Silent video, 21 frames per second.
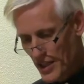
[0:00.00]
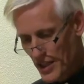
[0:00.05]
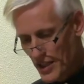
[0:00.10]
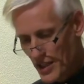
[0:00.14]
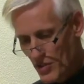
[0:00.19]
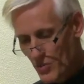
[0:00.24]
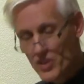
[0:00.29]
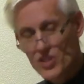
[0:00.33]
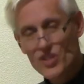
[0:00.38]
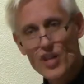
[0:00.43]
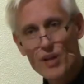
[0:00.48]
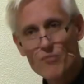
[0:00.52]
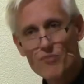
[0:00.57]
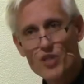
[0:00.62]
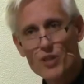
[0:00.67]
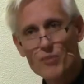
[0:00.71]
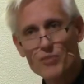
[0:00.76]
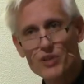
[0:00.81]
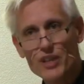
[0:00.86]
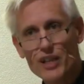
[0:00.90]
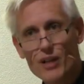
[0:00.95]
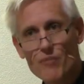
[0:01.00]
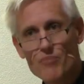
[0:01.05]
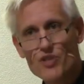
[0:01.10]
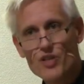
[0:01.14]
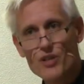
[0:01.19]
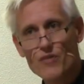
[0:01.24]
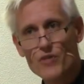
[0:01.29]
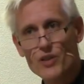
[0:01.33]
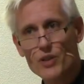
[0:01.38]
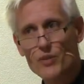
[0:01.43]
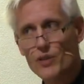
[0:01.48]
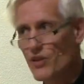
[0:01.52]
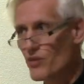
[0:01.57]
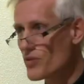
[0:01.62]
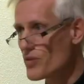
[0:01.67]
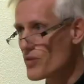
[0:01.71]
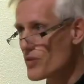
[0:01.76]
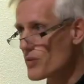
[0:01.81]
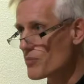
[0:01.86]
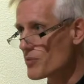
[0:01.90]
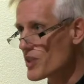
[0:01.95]
we're tempted perhaps to view it
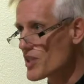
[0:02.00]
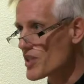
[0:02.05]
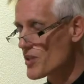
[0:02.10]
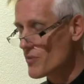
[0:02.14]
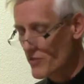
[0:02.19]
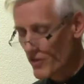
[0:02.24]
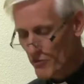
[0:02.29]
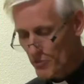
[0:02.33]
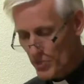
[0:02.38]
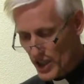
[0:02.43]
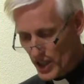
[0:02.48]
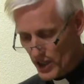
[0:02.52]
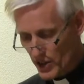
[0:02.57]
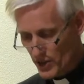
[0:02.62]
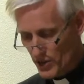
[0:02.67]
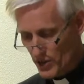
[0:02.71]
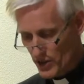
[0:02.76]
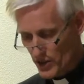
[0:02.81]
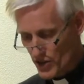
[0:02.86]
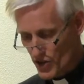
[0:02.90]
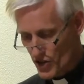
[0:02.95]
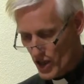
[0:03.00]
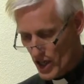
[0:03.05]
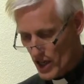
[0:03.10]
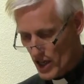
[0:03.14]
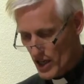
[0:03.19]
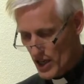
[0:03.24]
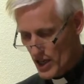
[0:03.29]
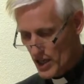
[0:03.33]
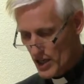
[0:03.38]
through the prism of pedagogy,